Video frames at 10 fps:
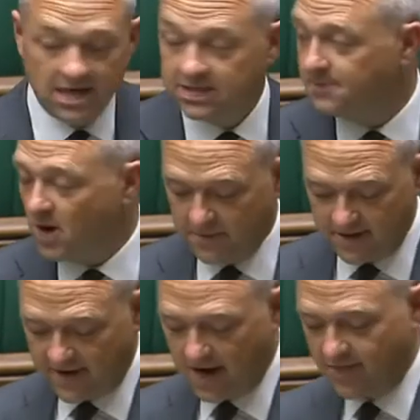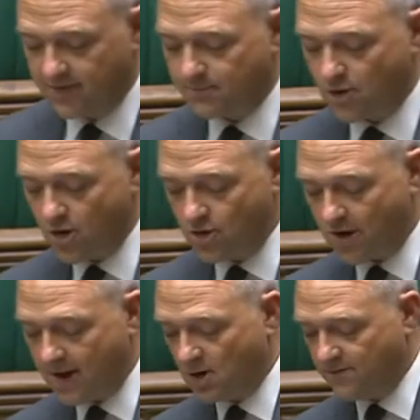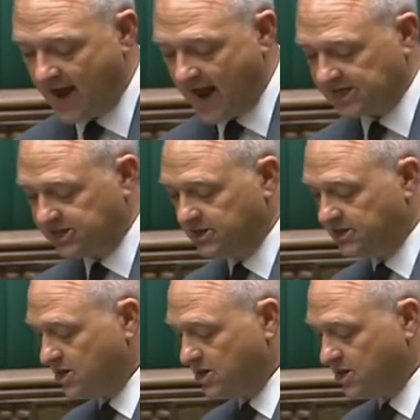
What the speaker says: The Department of Health programme of action